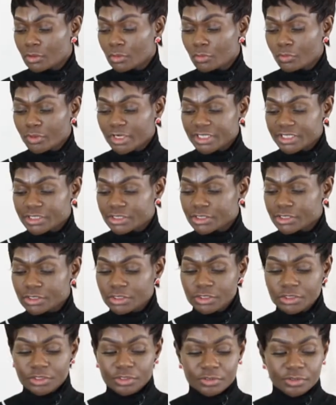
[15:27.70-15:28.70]
which
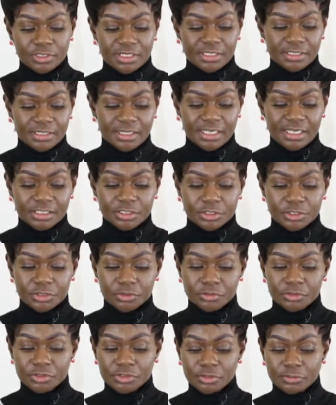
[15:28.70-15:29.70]
you can then
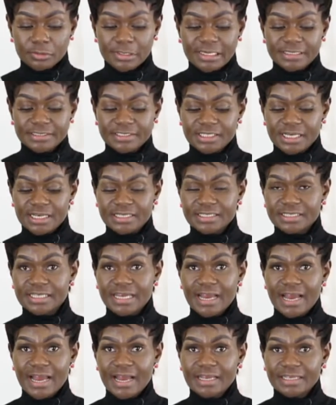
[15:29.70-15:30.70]
use to adjust the
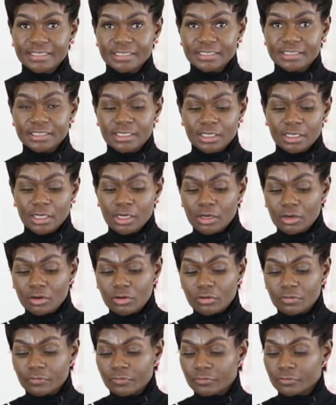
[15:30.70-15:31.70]
height
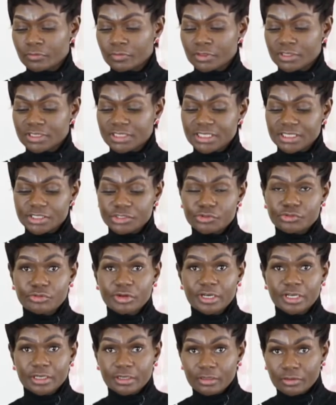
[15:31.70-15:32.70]
of this
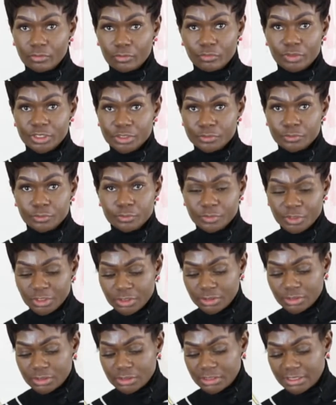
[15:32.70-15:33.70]
string, which will be
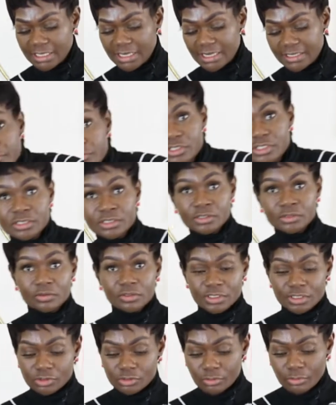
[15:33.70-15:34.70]
used to cut. I'm just
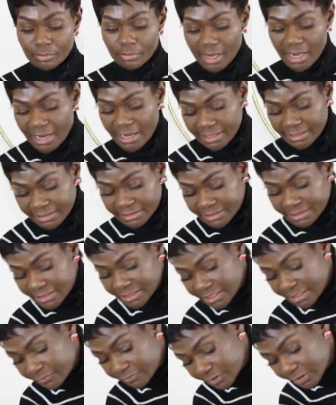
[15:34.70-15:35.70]
going to mark the
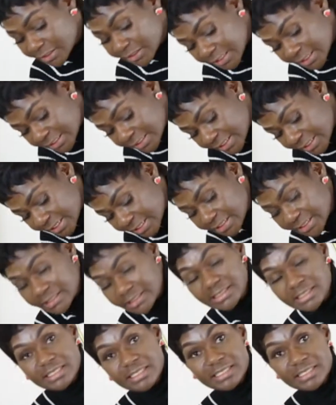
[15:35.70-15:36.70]
leveler
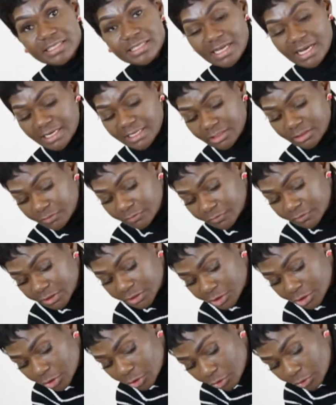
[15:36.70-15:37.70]
against the side of the
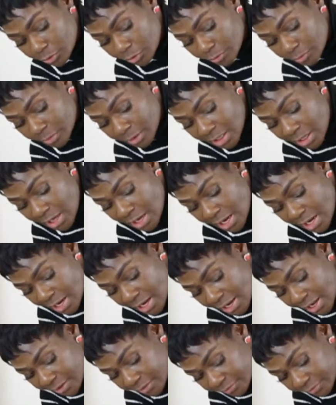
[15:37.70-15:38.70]
dome,
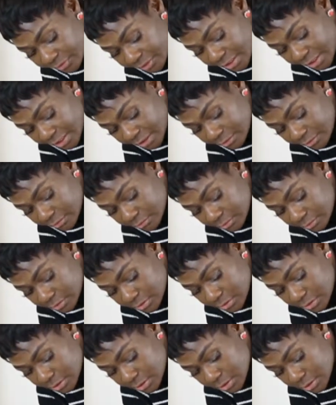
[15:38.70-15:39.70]
and then
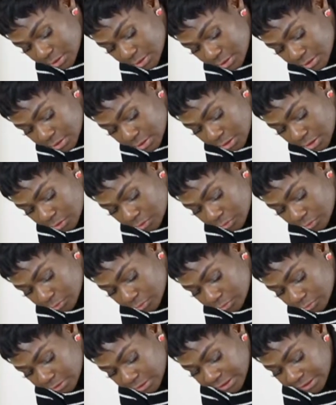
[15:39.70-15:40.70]

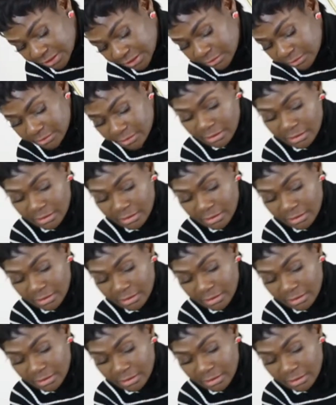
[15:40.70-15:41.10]
slowly